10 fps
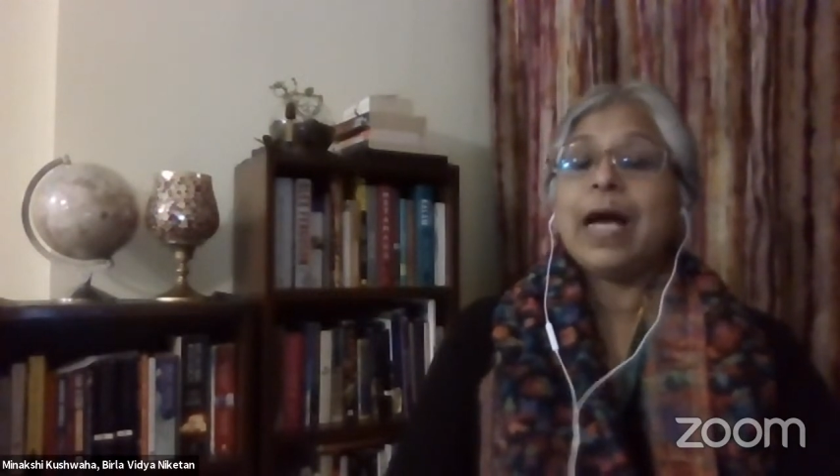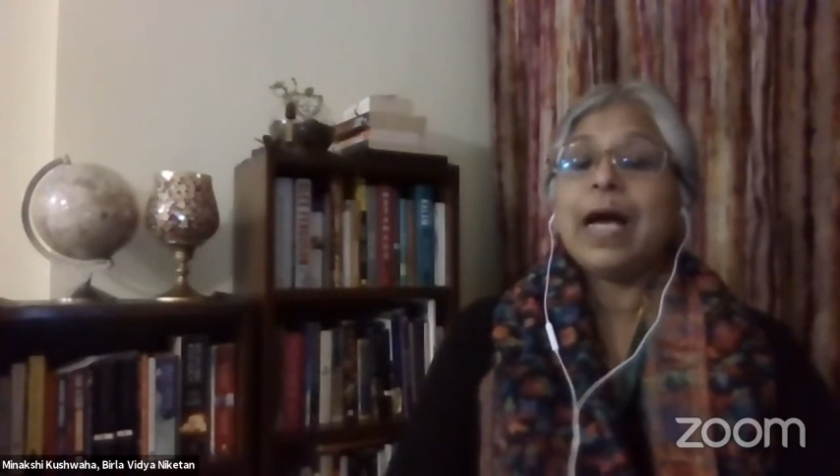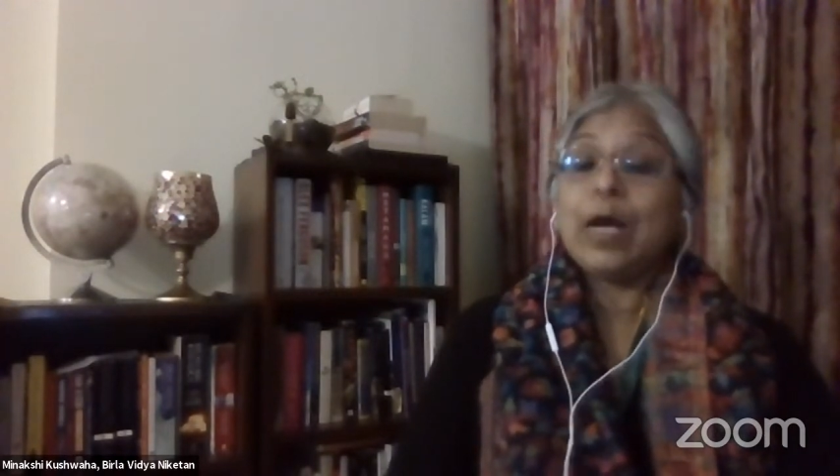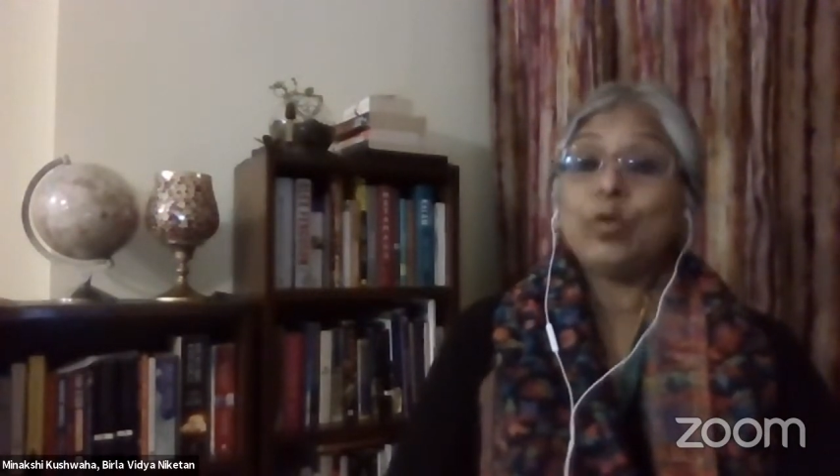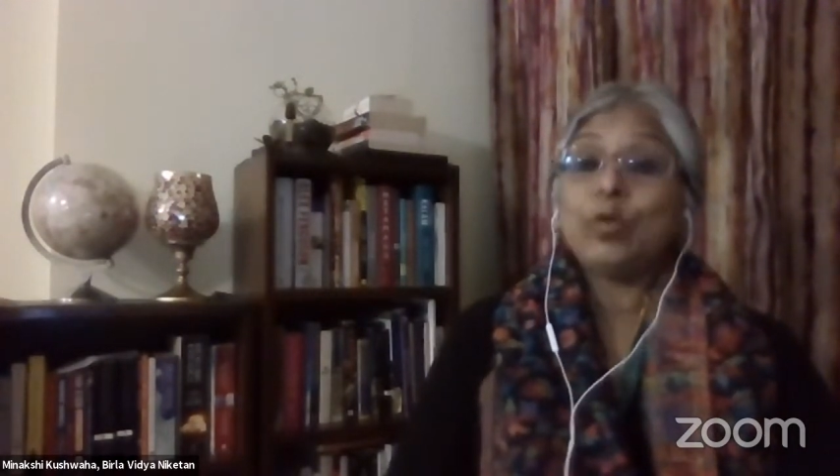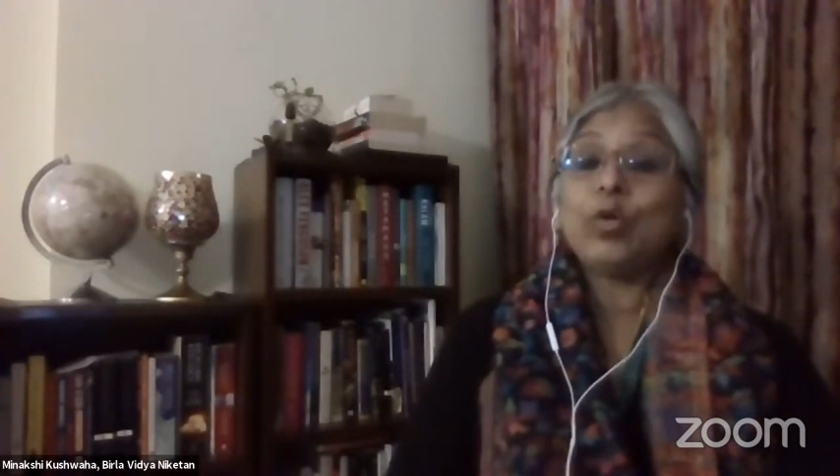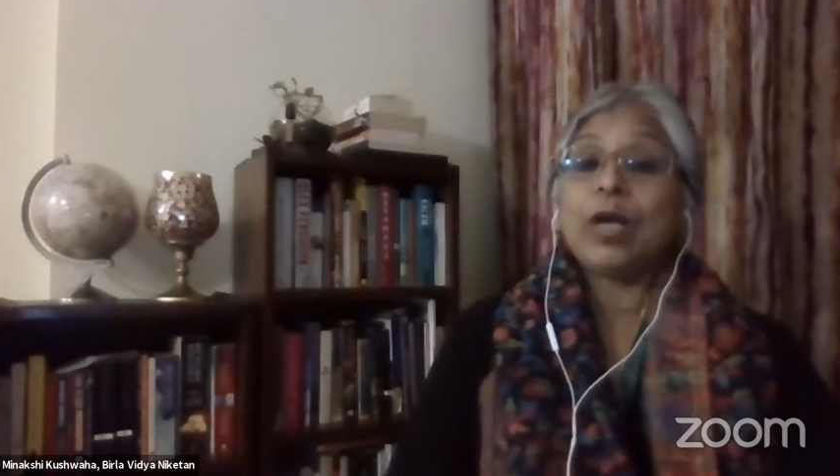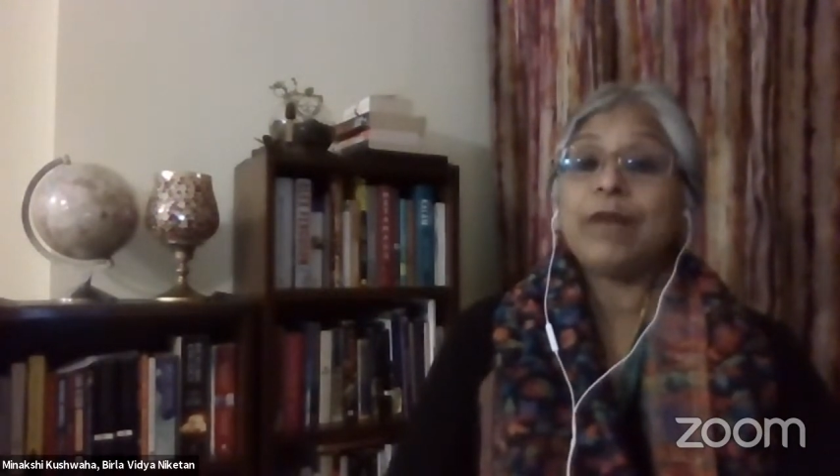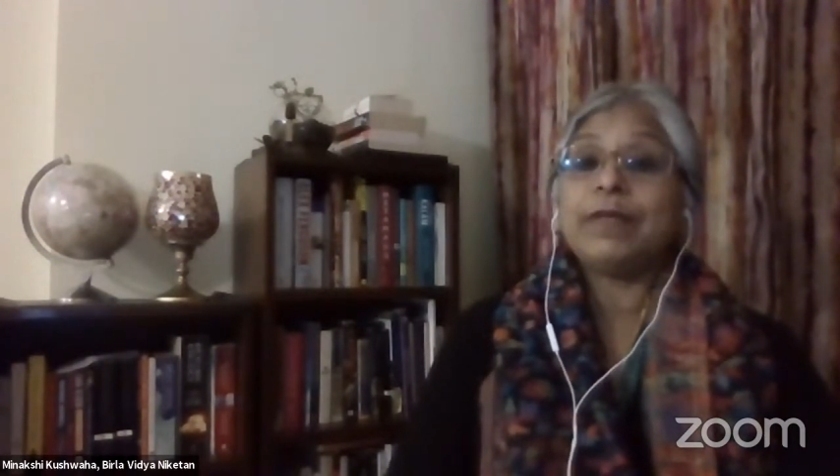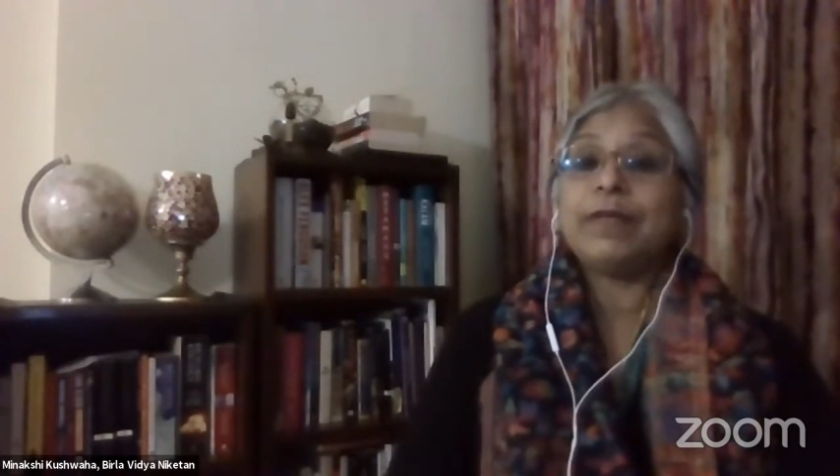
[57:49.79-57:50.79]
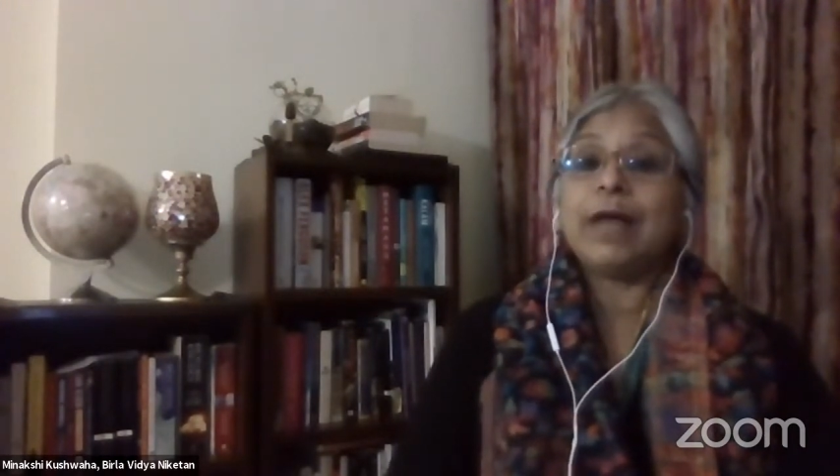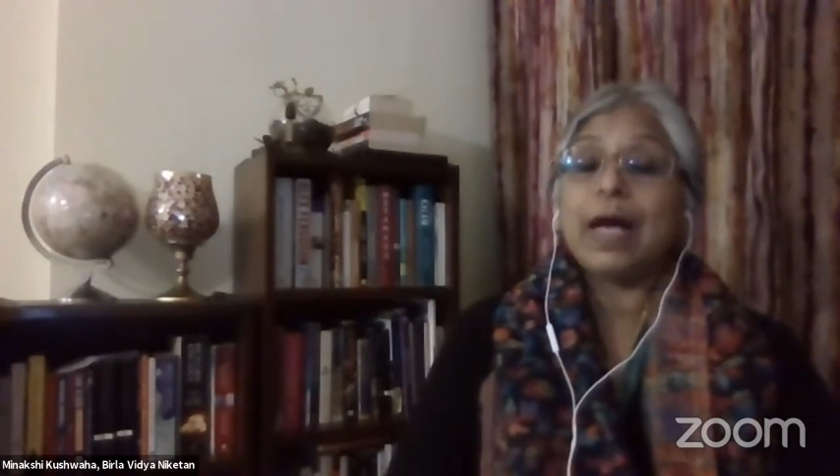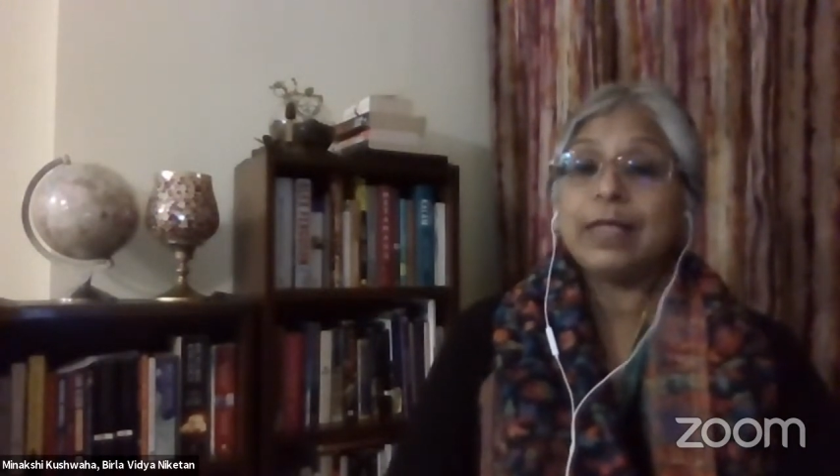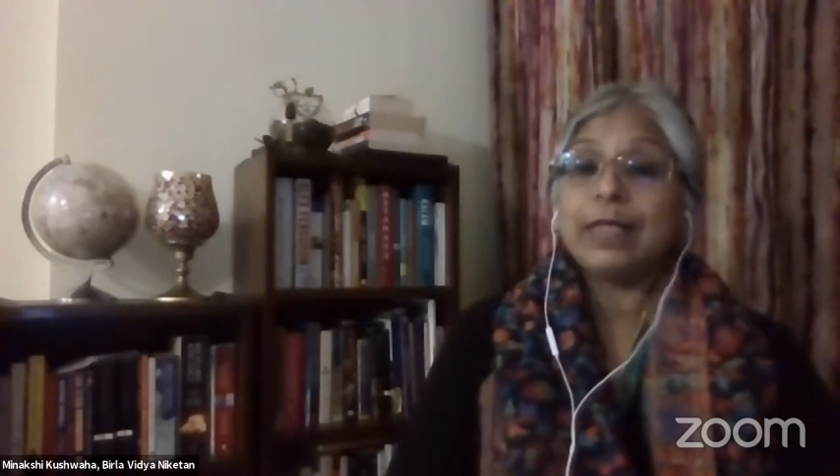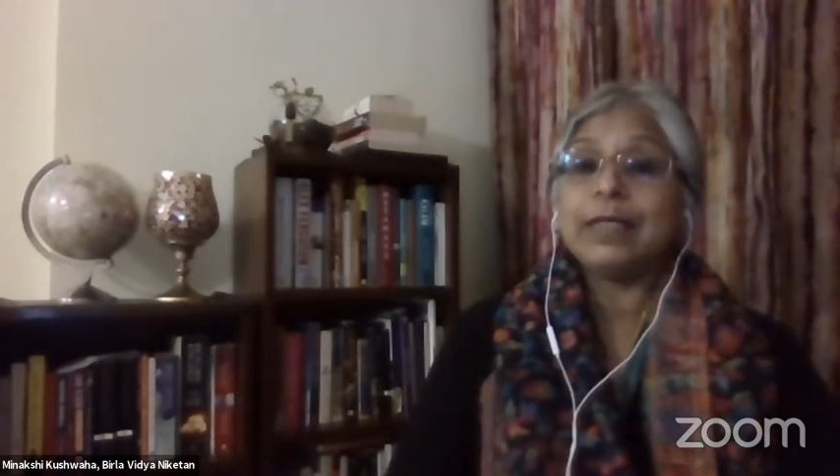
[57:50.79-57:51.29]
how to look after
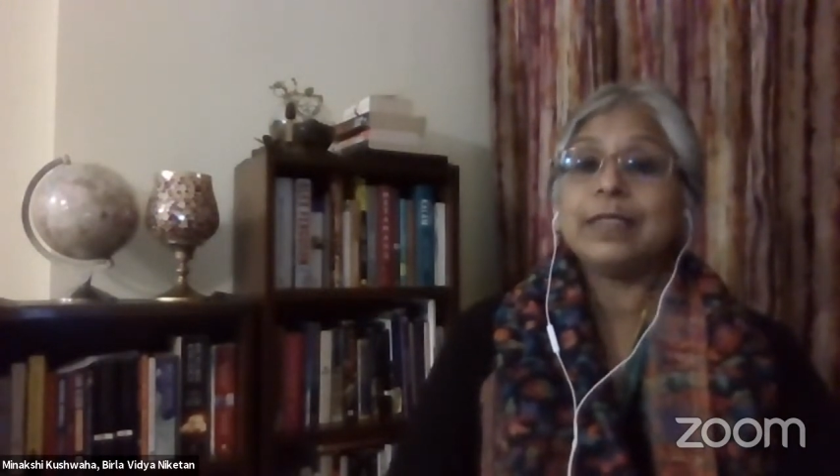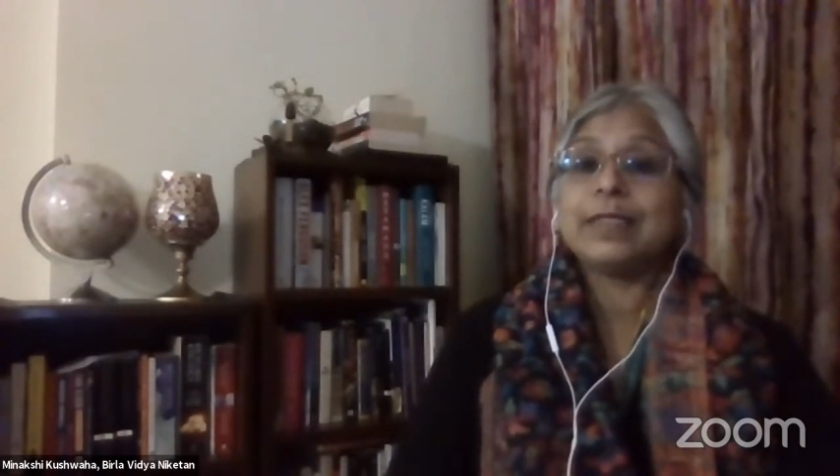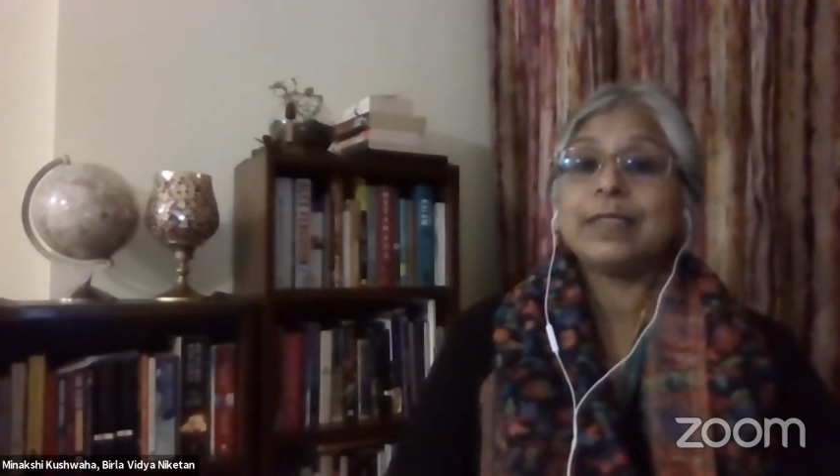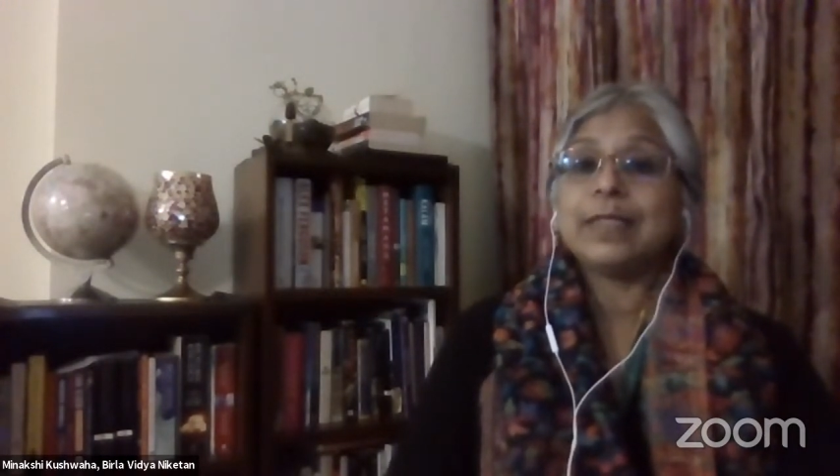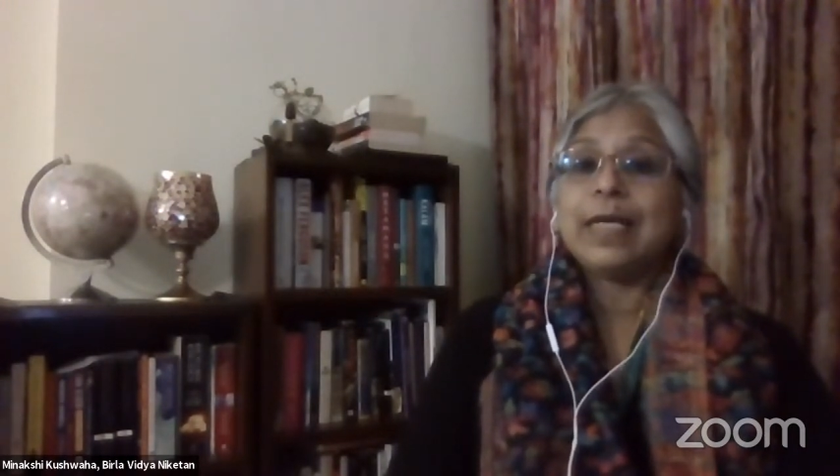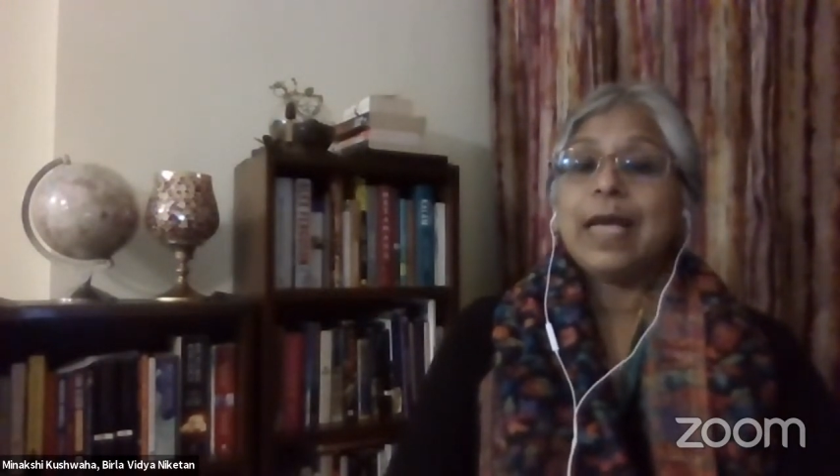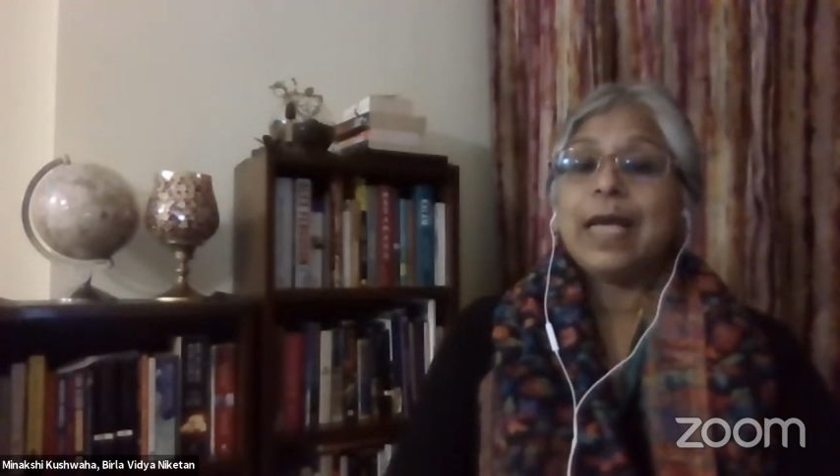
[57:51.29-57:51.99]
others,